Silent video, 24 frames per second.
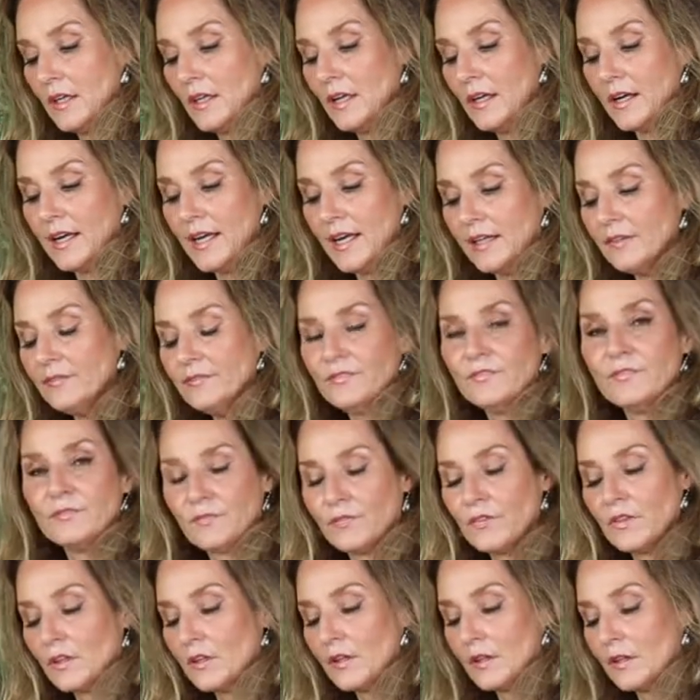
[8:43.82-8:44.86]
Okay,
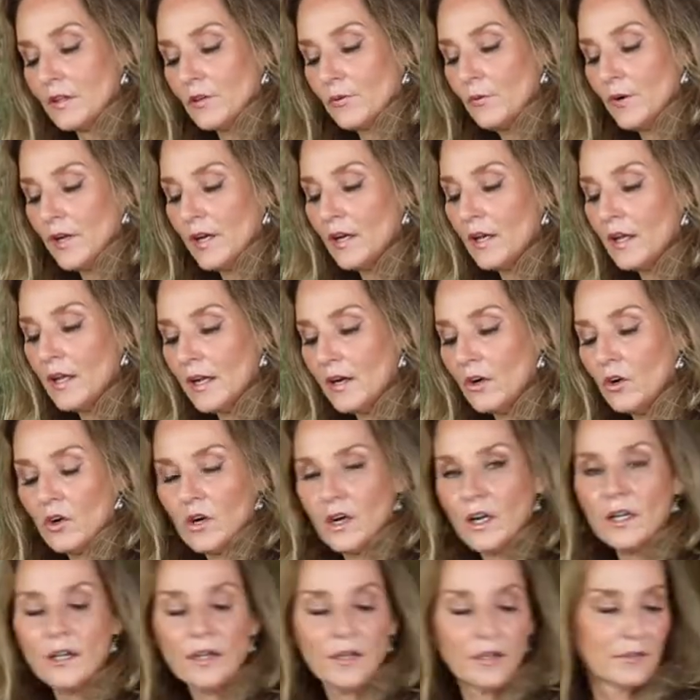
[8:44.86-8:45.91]
quite a lot of
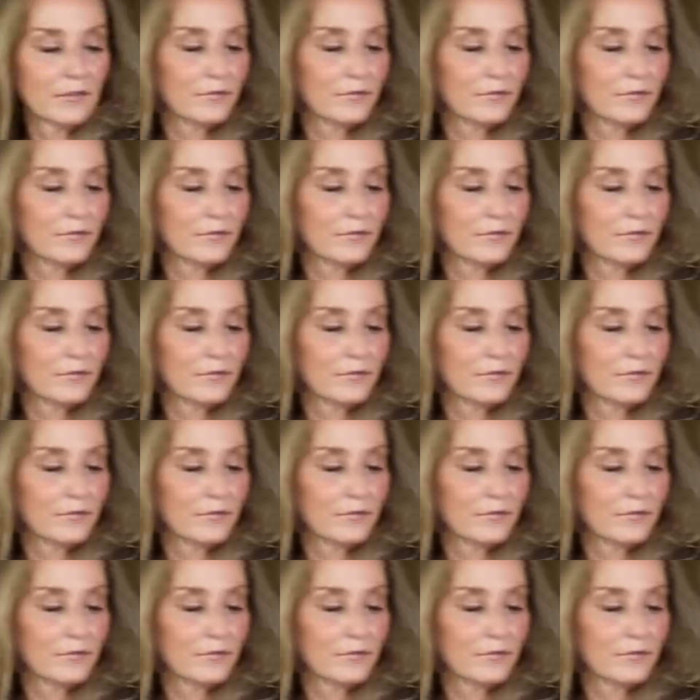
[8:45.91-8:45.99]
garlic.